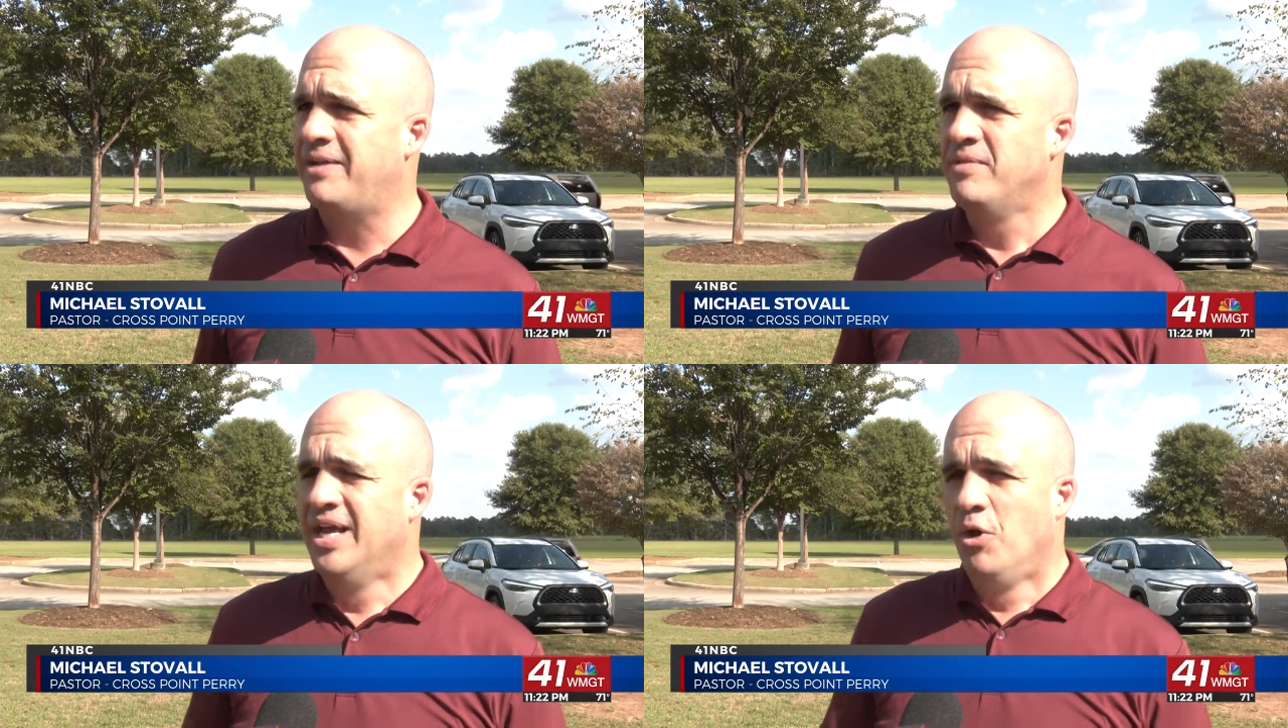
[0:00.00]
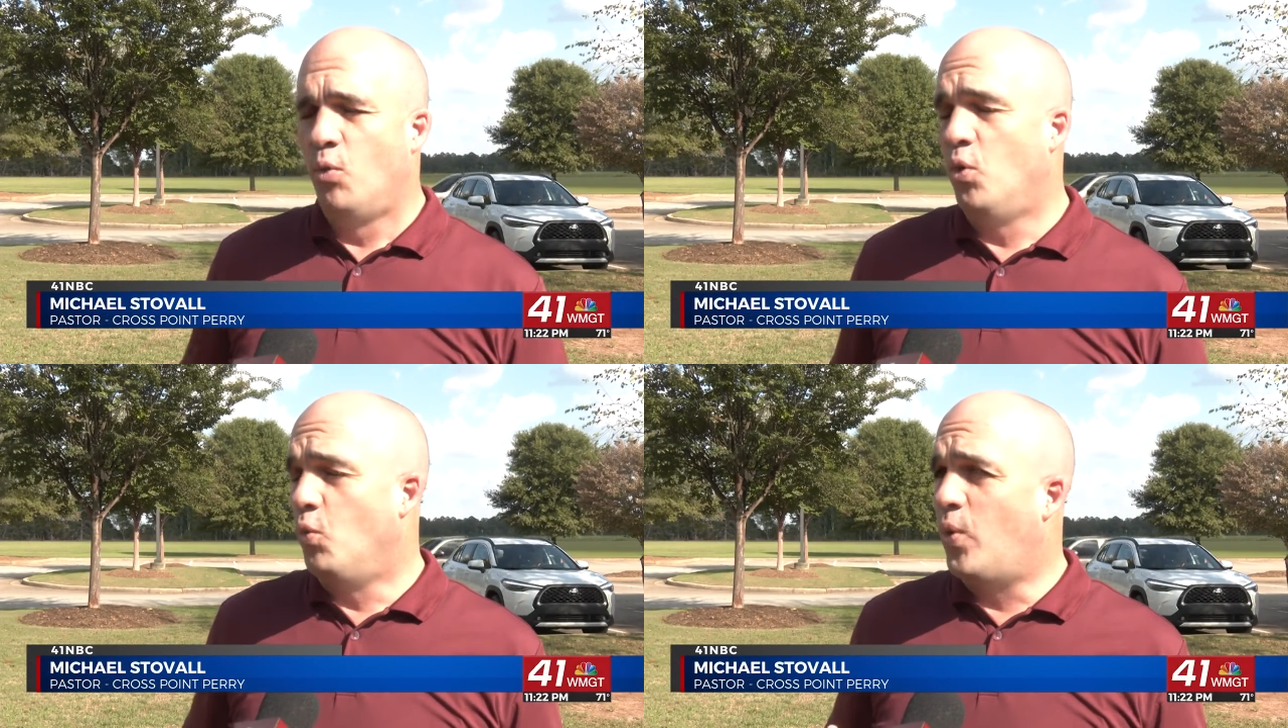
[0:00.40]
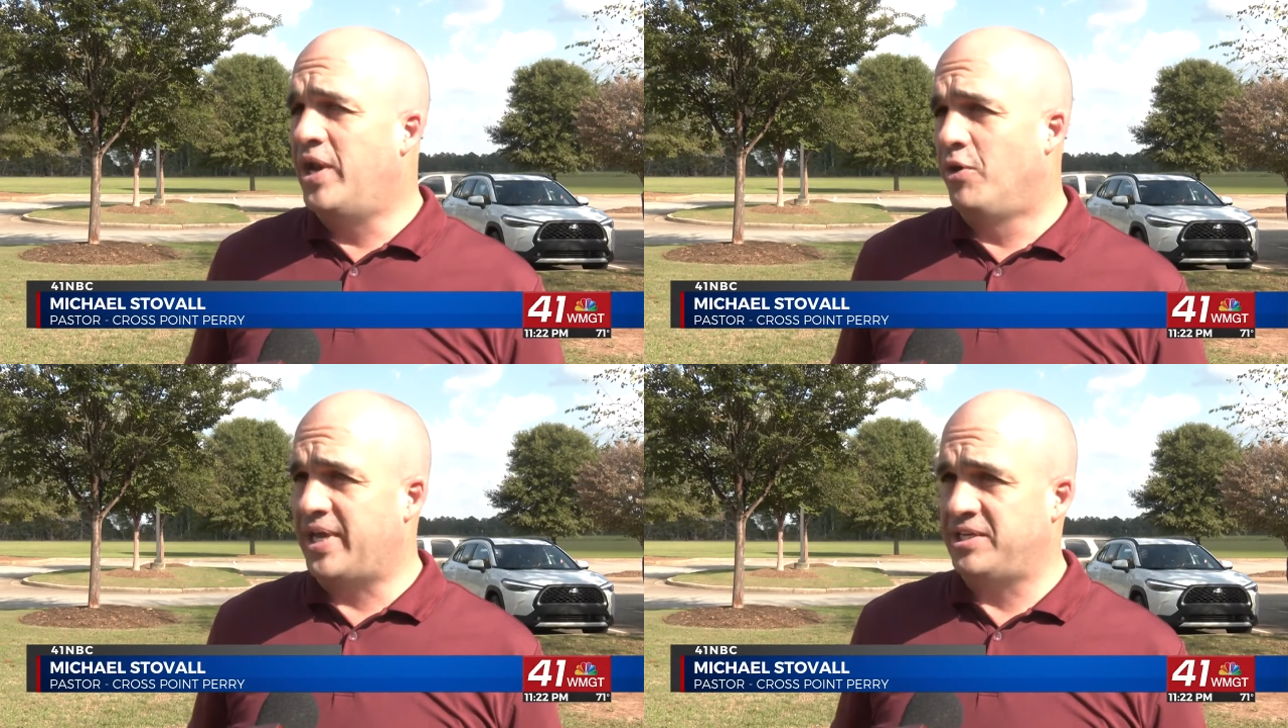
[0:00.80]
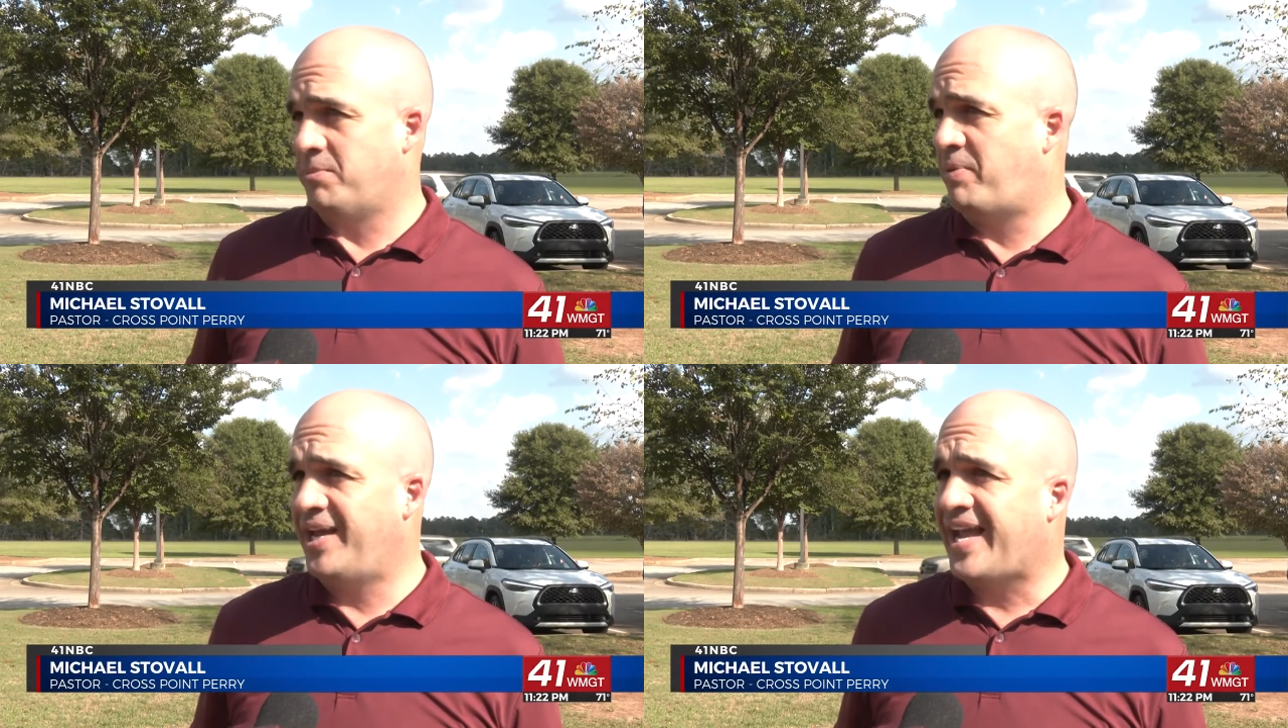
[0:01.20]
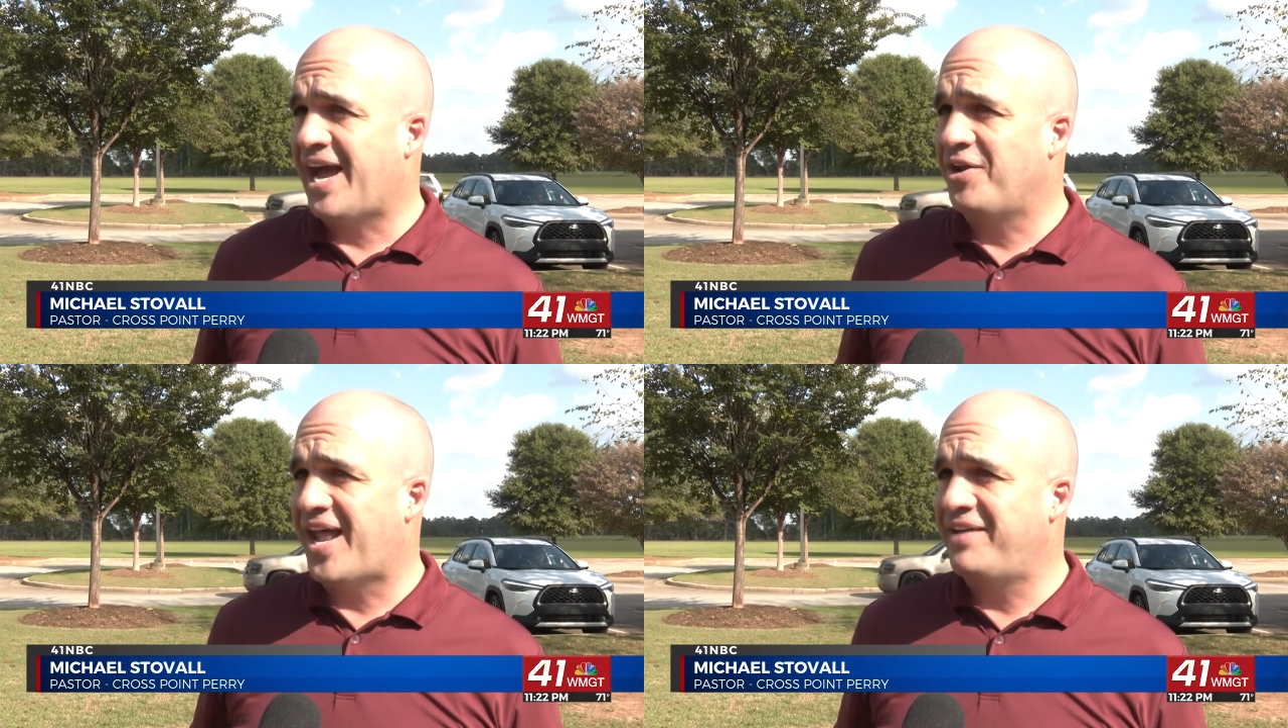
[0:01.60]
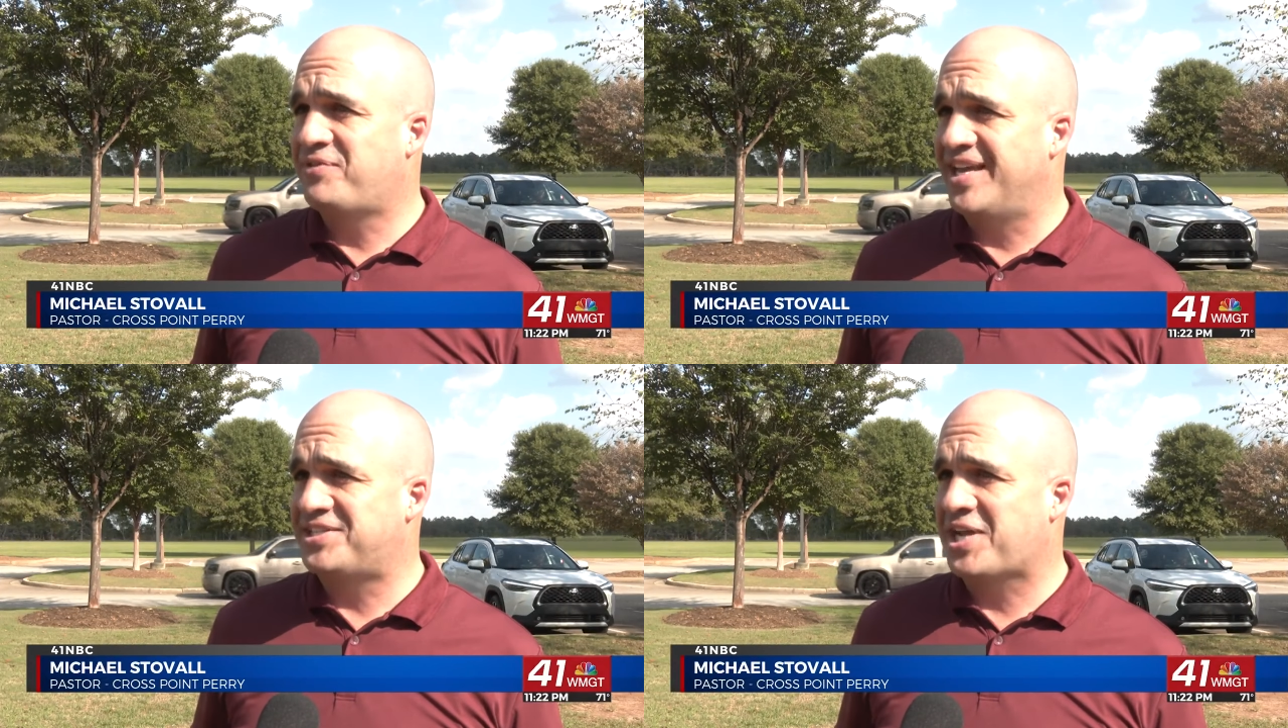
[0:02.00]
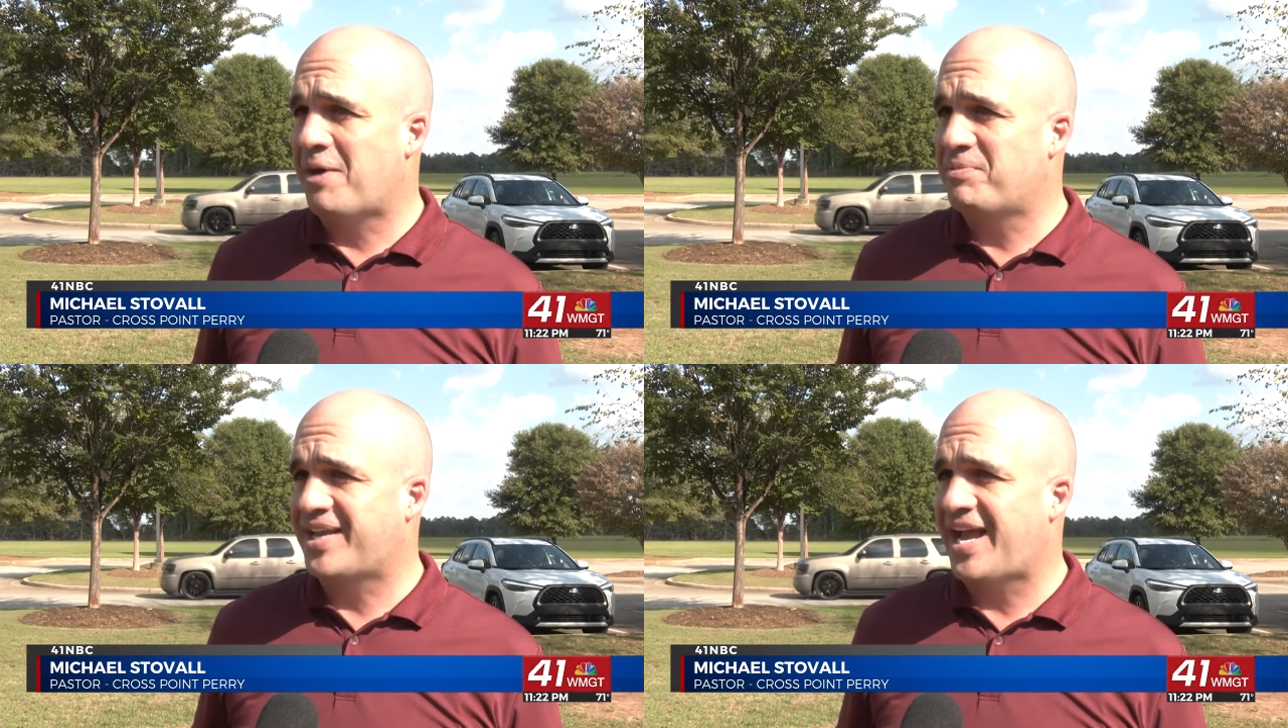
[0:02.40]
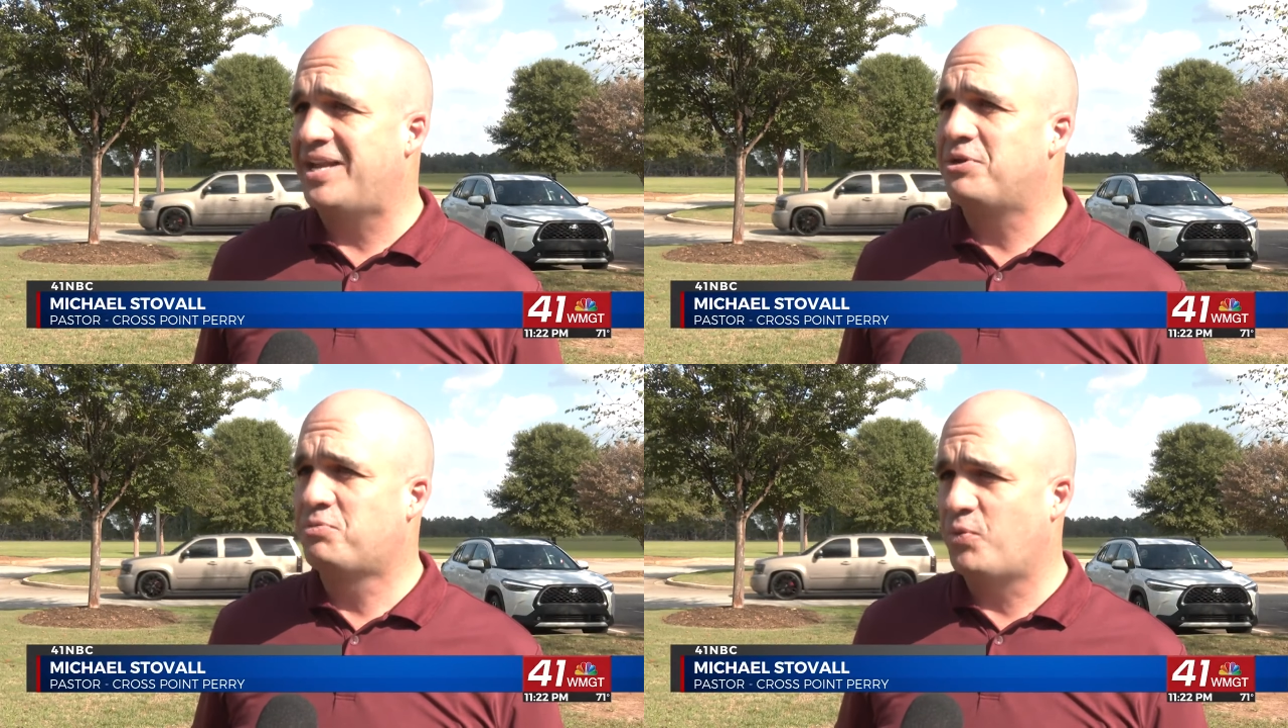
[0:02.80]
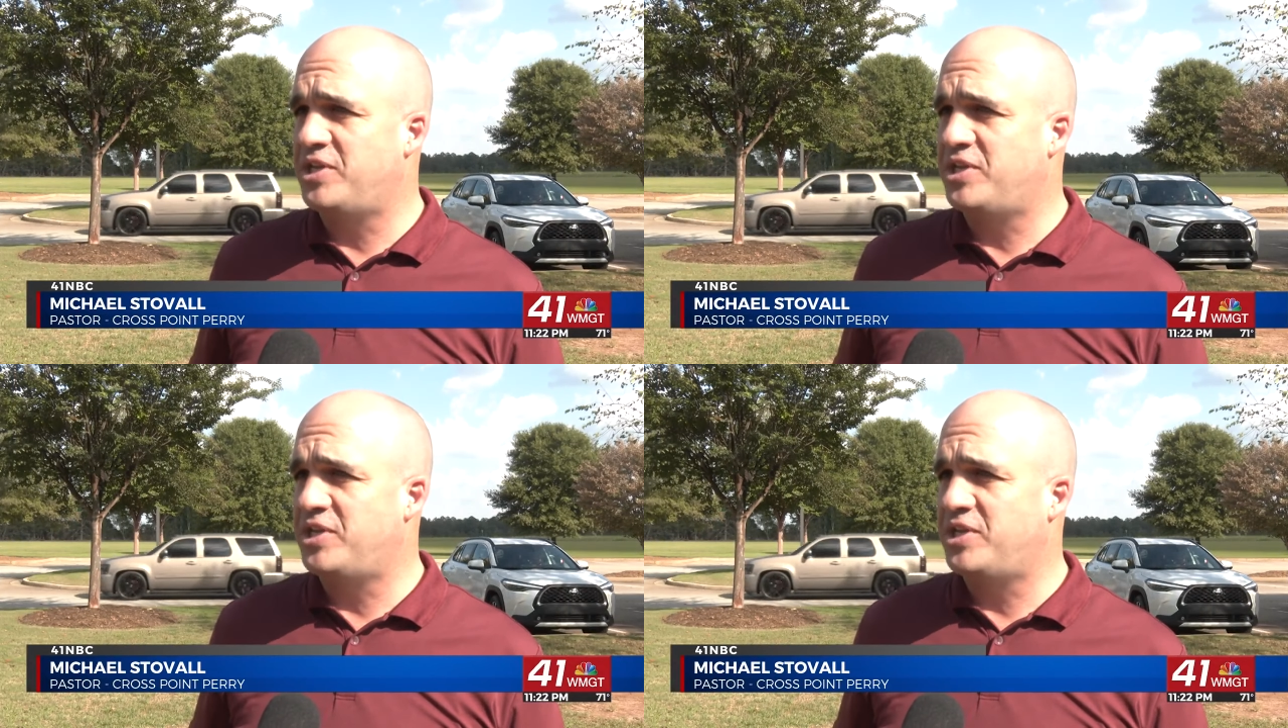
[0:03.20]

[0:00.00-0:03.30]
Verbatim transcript: right? We don't get to pick how life gets complicated.